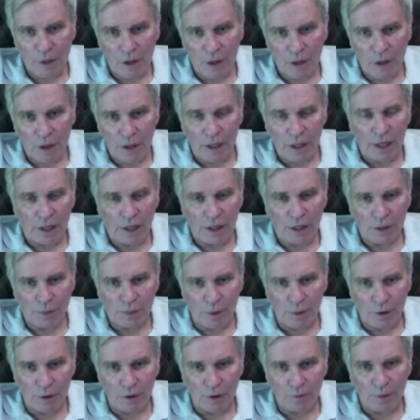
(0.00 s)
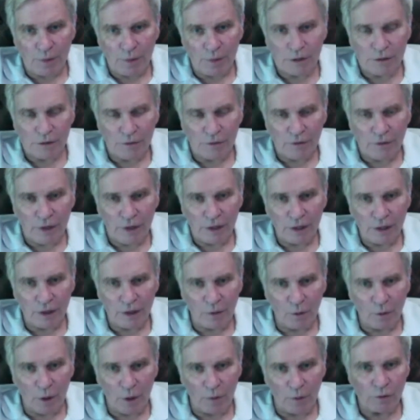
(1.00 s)
Gettysburg, Pennsylvania?
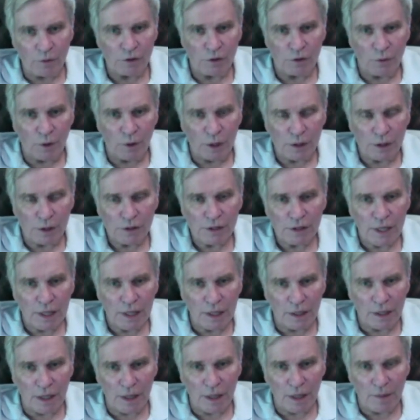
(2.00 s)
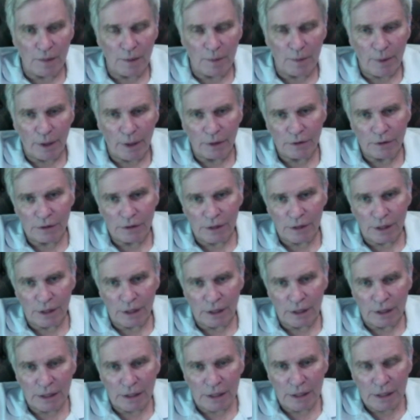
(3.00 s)
What would you want to say to them about
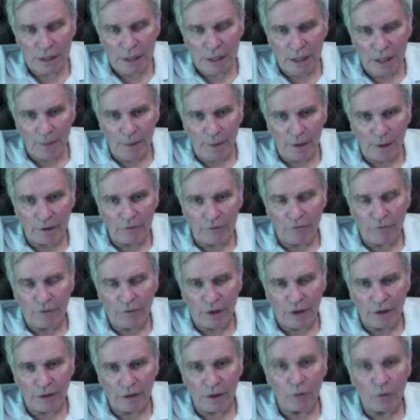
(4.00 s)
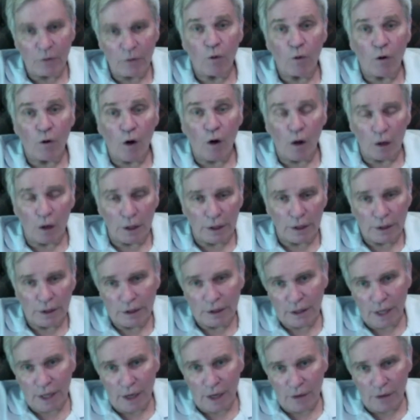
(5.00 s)
the fight that we're all in
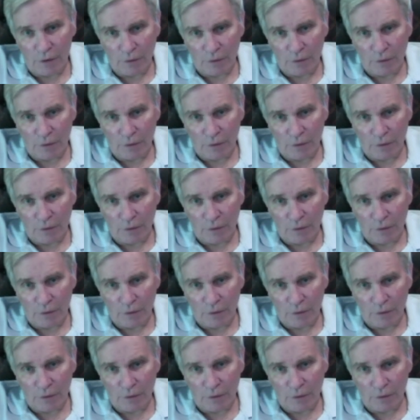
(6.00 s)
together?